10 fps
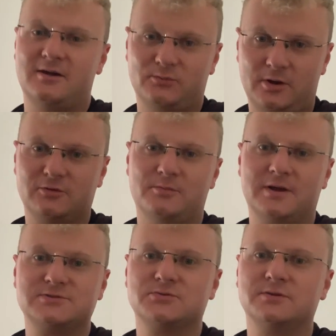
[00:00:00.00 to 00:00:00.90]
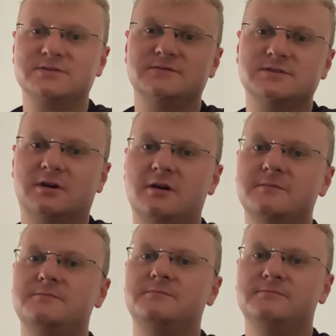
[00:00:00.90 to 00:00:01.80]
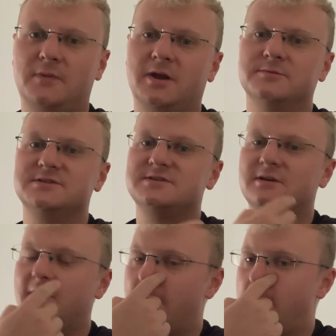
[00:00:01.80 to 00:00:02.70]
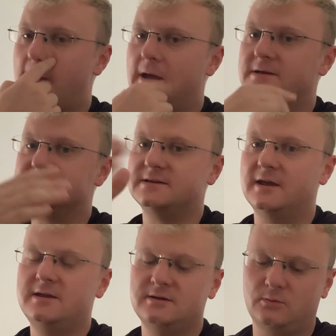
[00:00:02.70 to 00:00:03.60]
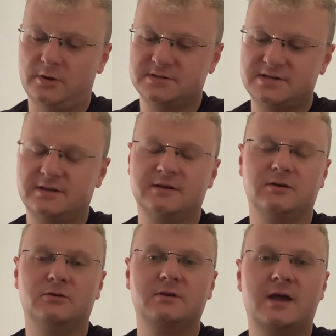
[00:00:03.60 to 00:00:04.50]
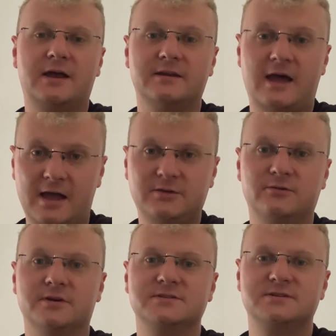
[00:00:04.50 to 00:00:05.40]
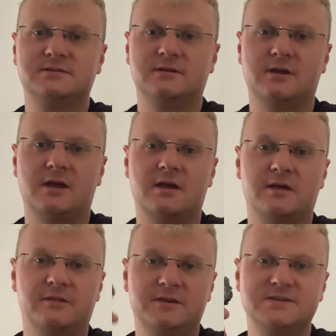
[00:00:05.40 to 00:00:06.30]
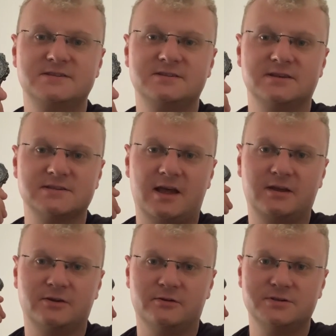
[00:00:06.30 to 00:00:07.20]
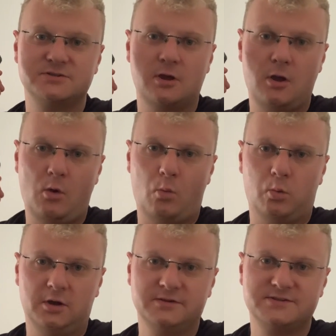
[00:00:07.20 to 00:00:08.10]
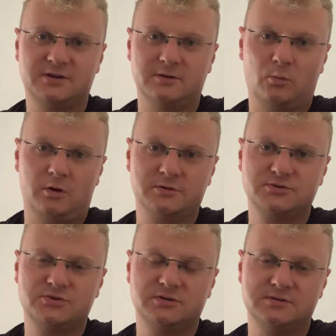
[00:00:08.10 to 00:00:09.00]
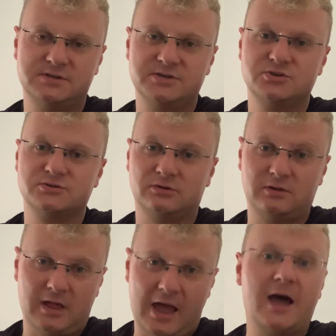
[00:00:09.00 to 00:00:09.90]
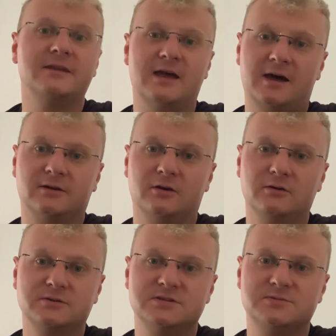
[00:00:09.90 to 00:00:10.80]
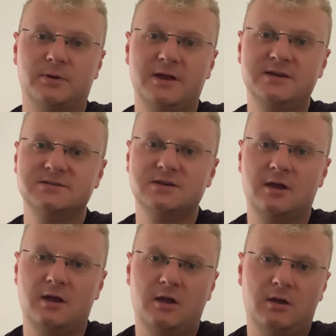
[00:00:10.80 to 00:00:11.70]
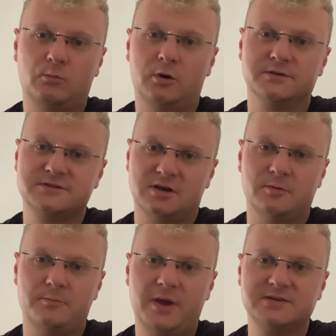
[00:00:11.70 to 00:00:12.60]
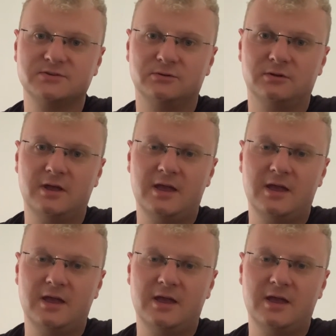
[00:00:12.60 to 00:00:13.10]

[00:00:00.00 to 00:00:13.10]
welcome back to the Rest of Time. My name is Sai, and today we are taking a look at an Accurist. This is an Accurist world time watch, digital and analog displays, world timer bezel,